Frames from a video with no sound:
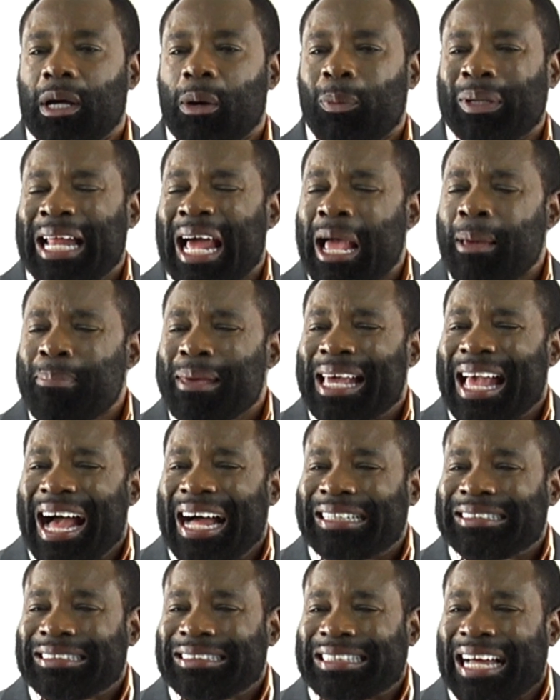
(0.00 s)
When I
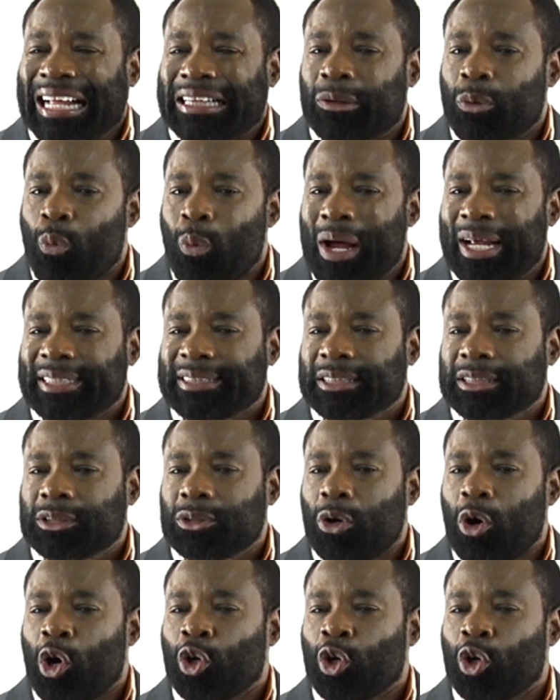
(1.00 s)
began that quest